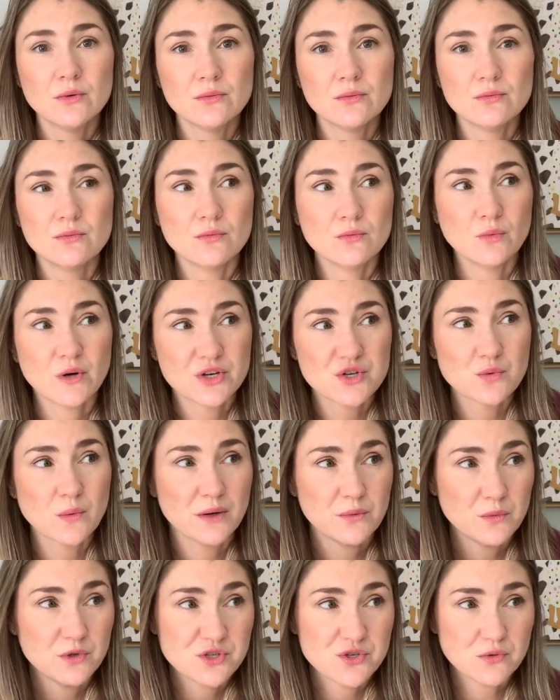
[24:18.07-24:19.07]
Which one
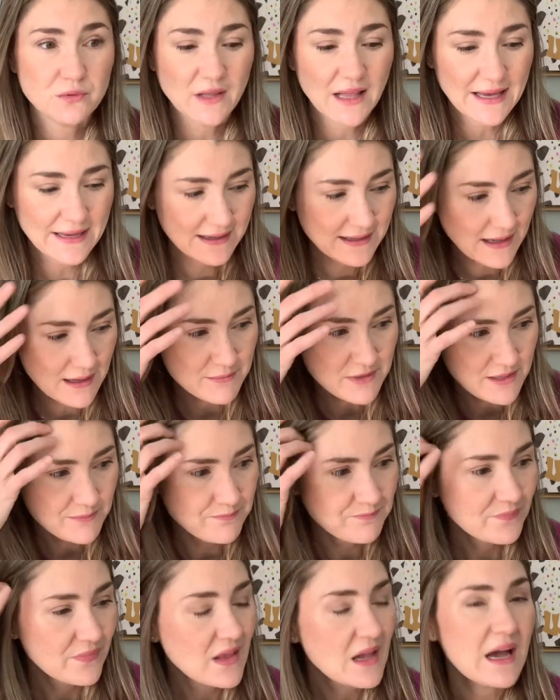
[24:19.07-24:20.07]
would you like? I
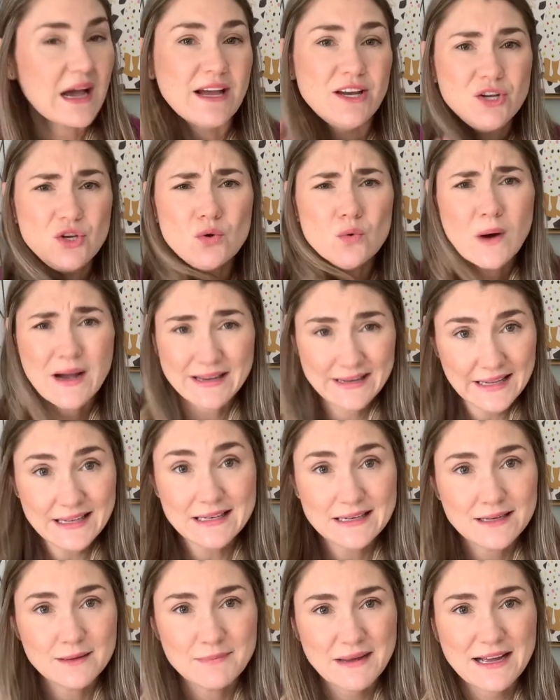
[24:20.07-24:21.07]
mean, I knew I
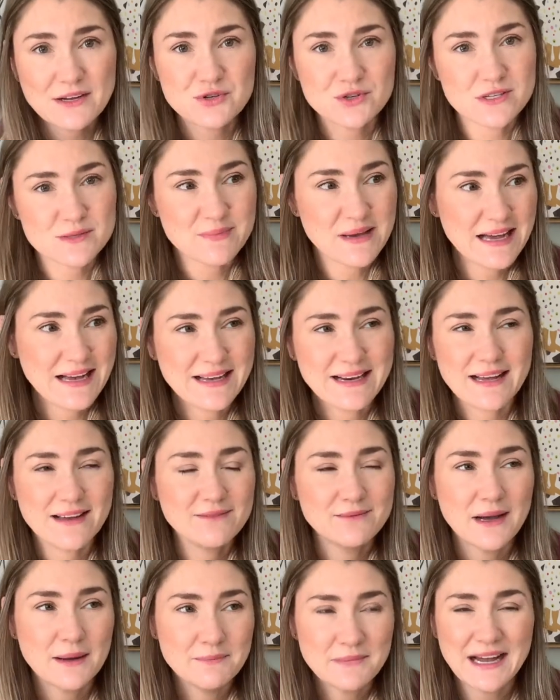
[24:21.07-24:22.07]
needed a mattress pad. I,
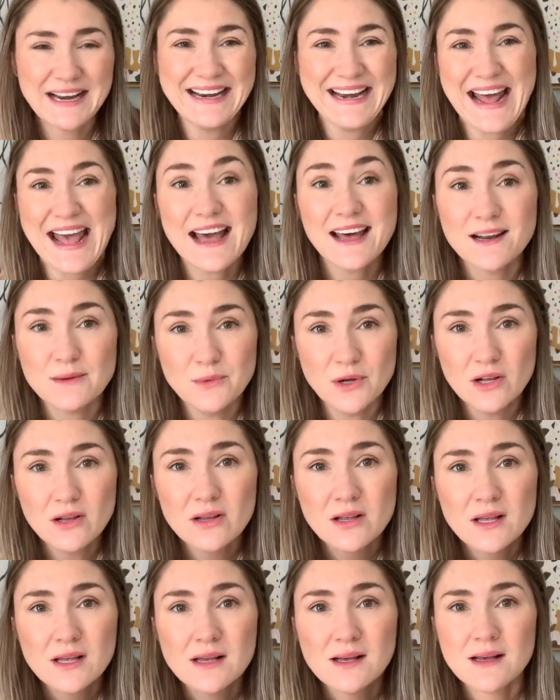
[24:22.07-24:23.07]
I'm not an animal,
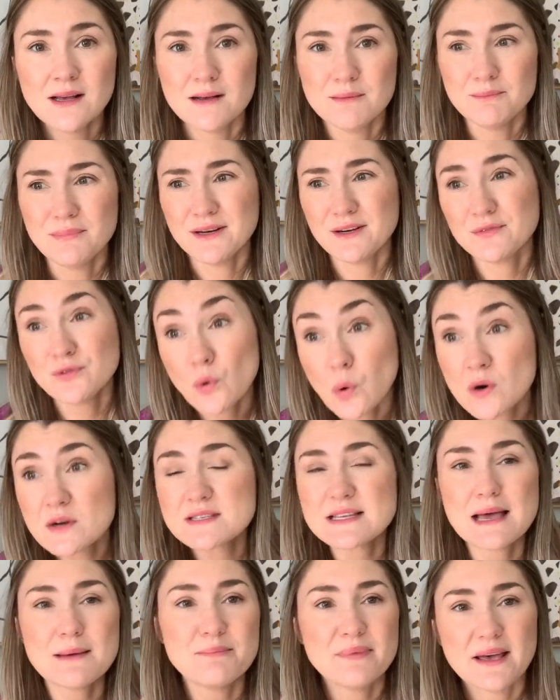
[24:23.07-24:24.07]
but of course
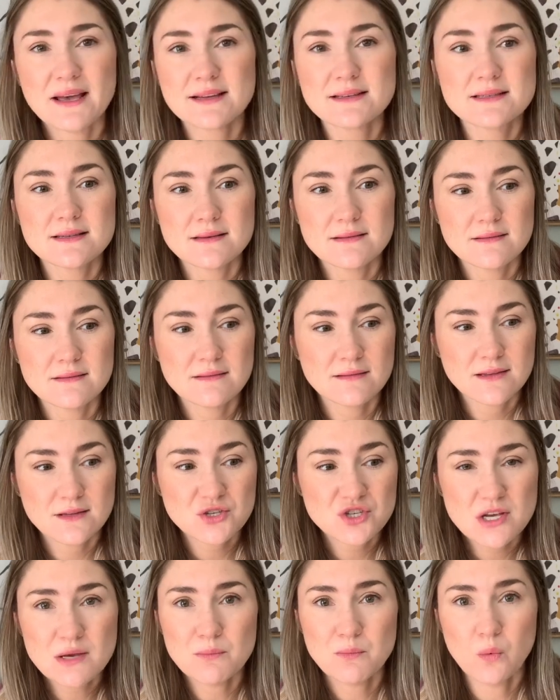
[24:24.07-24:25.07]
I picked the
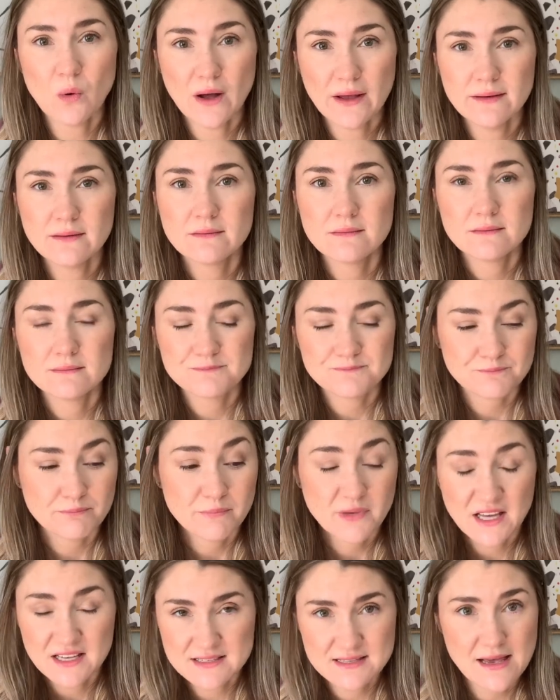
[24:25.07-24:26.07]
cheap one
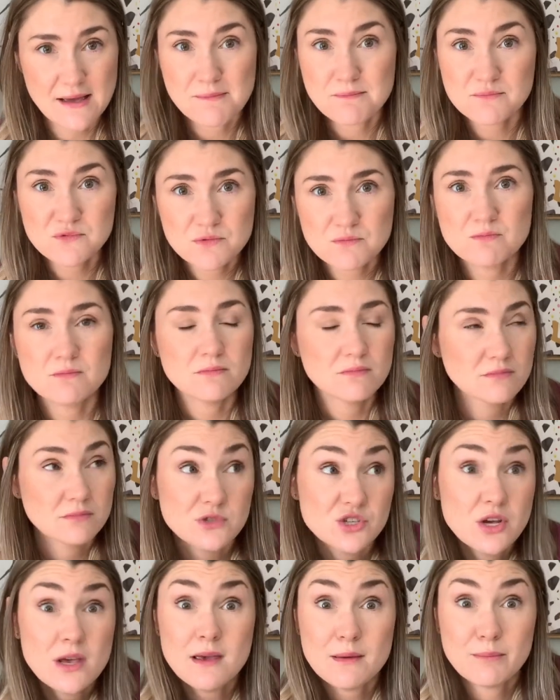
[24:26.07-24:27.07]
because I'm
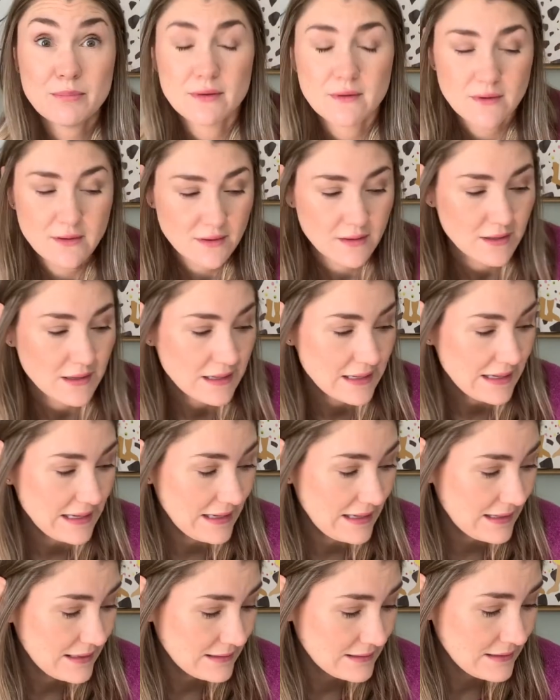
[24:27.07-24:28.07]
cheap.
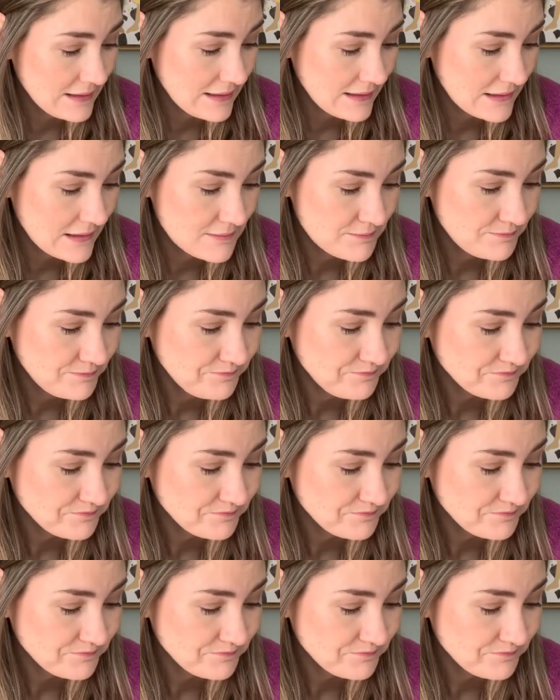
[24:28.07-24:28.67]
And um,